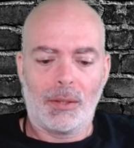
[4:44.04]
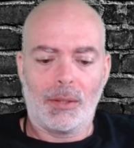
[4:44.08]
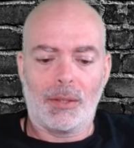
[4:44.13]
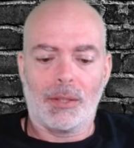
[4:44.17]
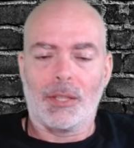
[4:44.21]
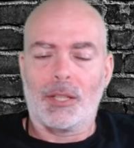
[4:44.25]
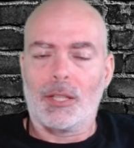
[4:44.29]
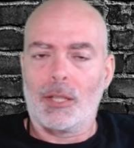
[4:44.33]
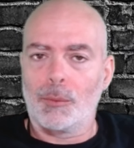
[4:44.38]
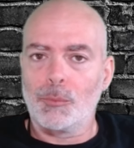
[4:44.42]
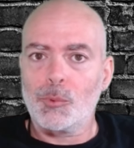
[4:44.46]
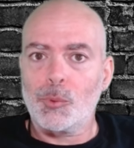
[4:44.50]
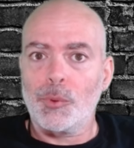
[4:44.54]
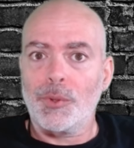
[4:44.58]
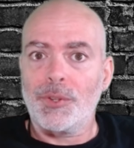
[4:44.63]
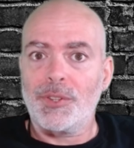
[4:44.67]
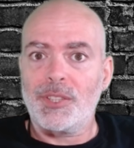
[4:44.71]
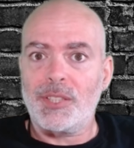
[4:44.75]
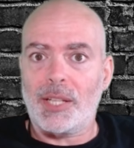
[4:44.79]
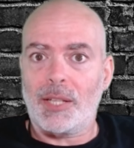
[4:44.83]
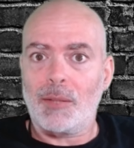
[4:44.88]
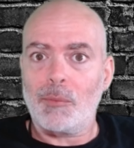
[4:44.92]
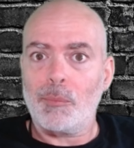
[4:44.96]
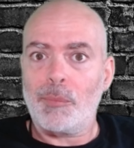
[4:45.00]
Comes with
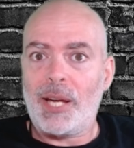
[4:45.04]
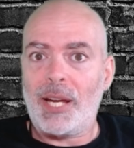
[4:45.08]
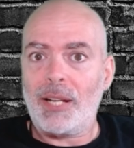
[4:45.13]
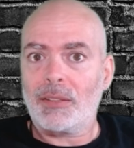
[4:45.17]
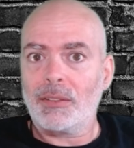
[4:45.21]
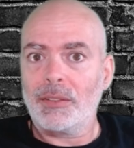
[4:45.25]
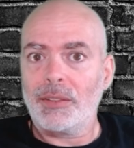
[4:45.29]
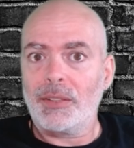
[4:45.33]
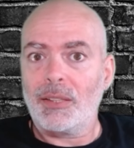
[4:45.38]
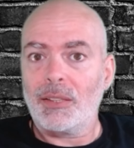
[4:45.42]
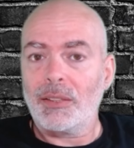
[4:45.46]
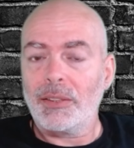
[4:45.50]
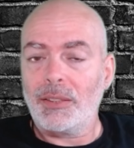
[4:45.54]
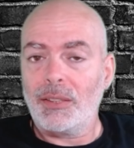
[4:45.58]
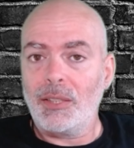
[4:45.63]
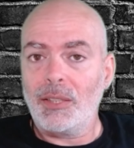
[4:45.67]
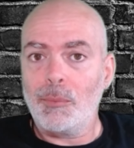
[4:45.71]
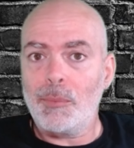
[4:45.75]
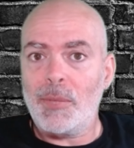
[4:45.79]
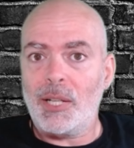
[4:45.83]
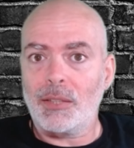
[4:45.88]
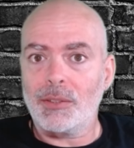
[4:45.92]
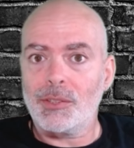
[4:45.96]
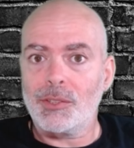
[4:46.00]
10 backlit LED
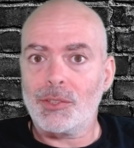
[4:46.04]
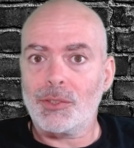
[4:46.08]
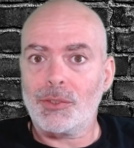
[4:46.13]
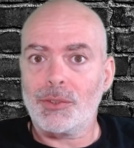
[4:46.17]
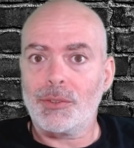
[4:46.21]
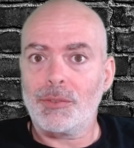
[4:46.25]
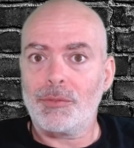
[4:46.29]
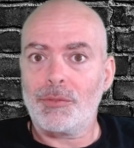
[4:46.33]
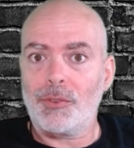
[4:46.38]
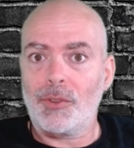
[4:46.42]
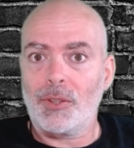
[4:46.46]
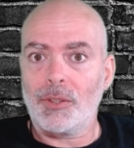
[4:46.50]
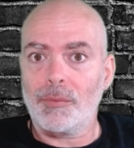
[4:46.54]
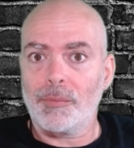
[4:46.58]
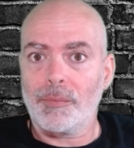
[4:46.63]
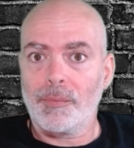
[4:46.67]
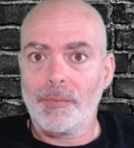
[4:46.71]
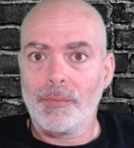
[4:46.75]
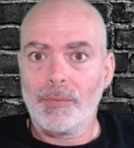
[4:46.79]
buttons on the front.